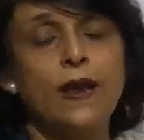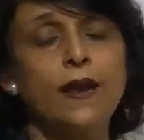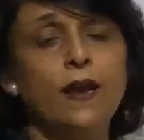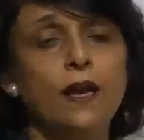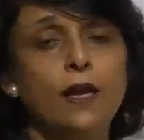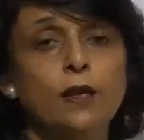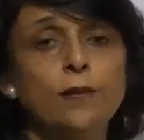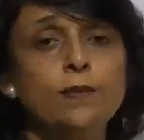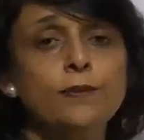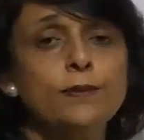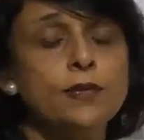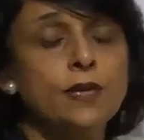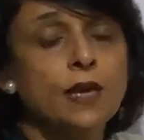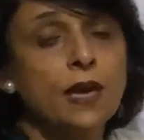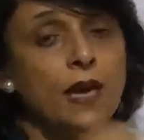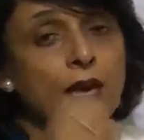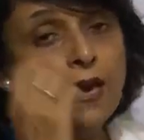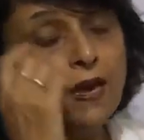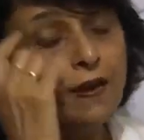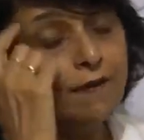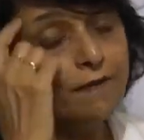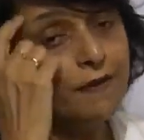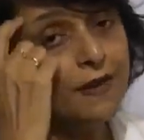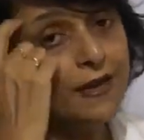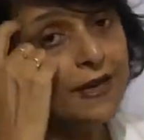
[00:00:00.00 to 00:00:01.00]
helps,
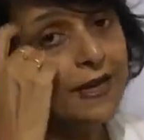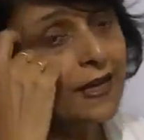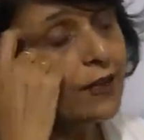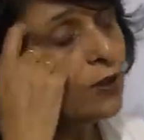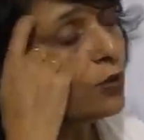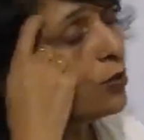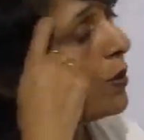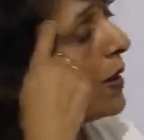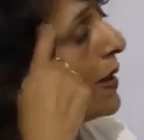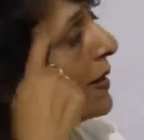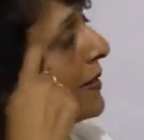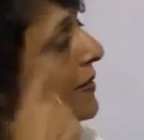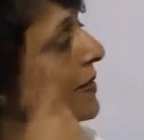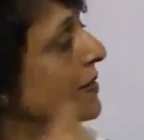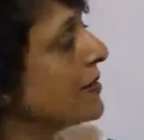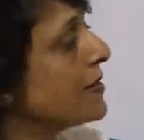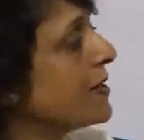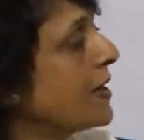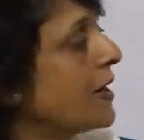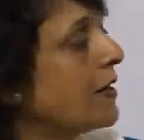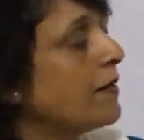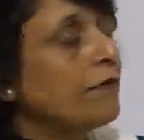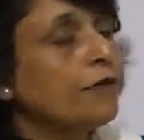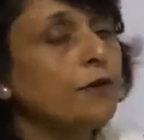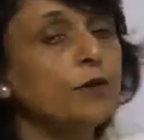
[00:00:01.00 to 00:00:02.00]
we need to
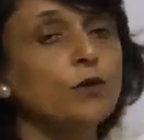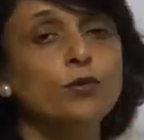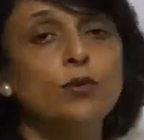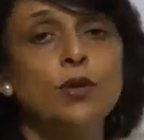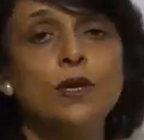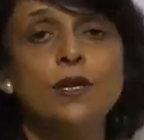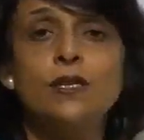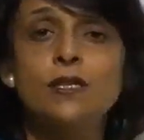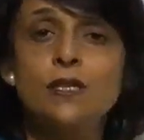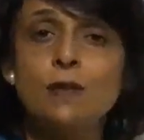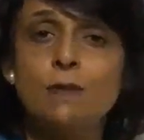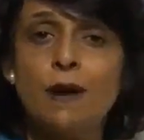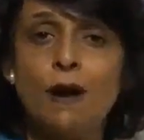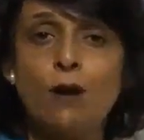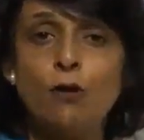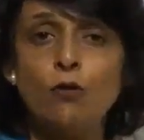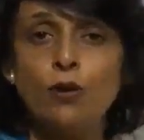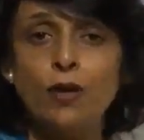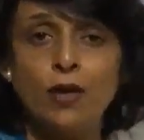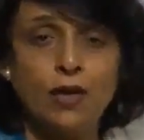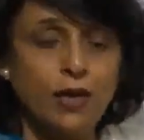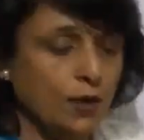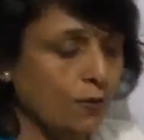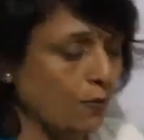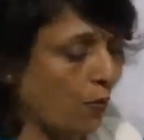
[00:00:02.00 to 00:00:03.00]
understand few things
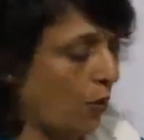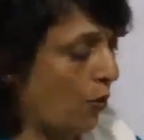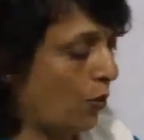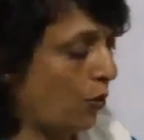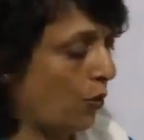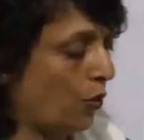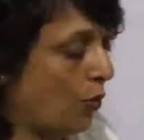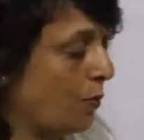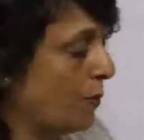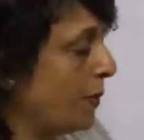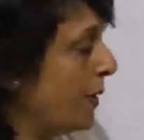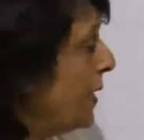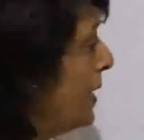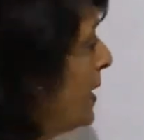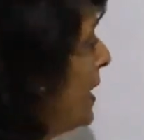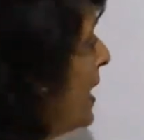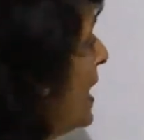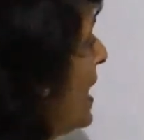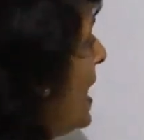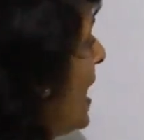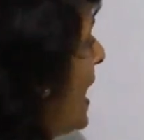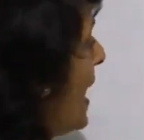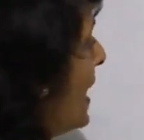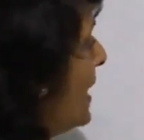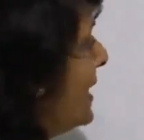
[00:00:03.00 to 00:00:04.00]
about hemoglobin.
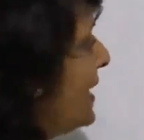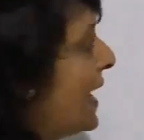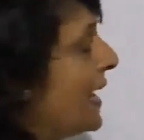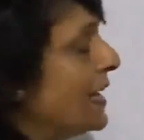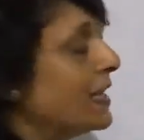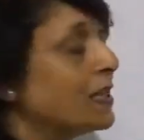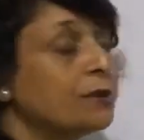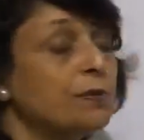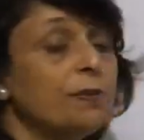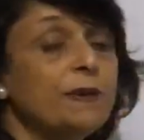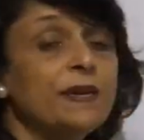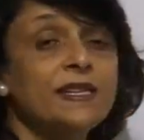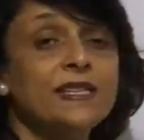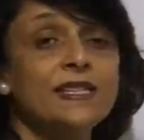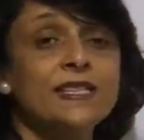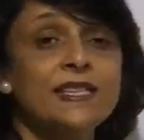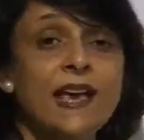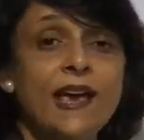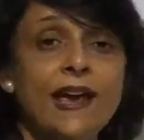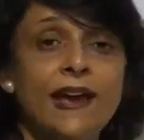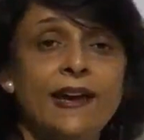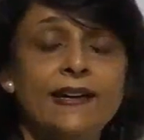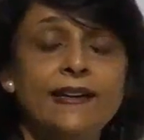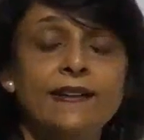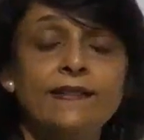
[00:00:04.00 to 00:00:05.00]
And as we
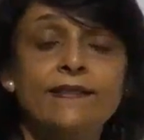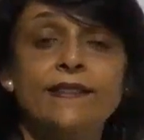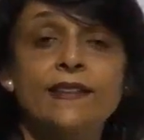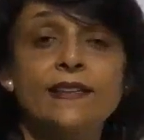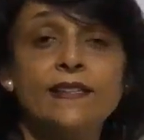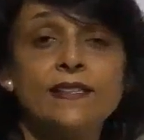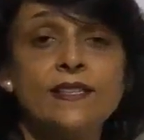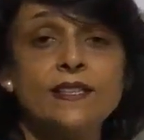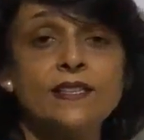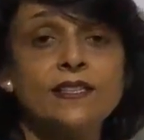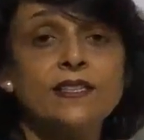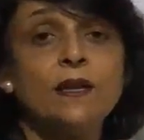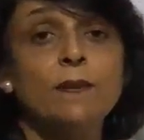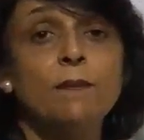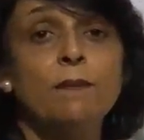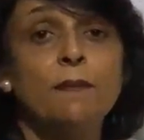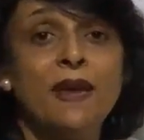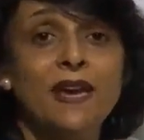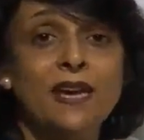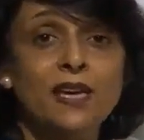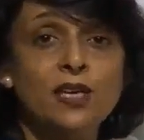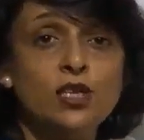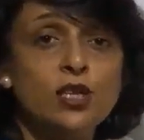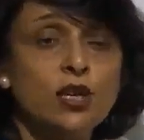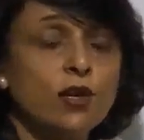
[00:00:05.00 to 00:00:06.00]
said, this is the
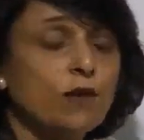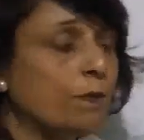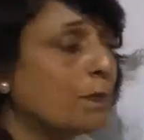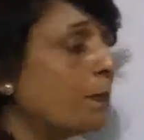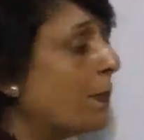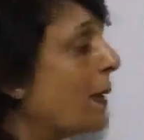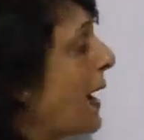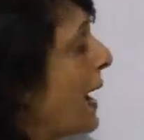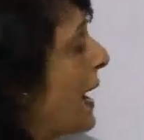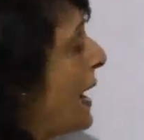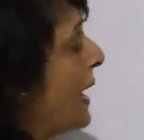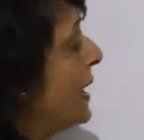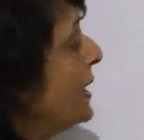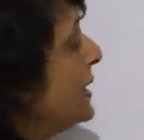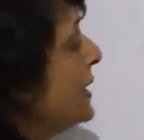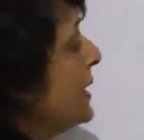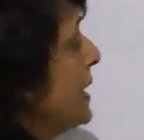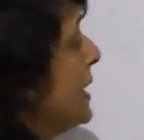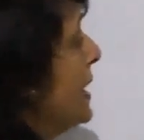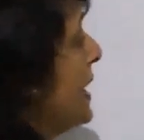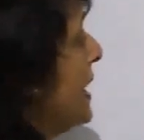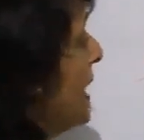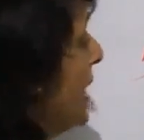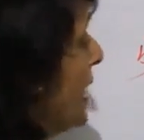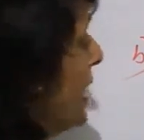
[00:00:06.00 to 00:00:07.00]
major part.
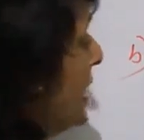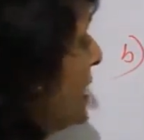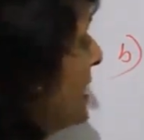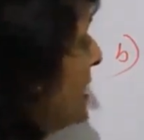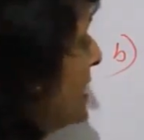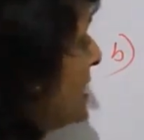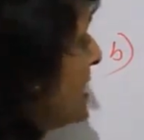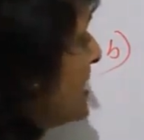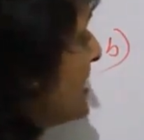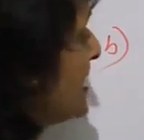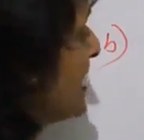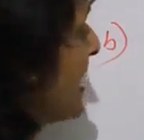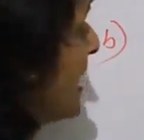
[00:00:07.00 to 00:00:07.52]
It is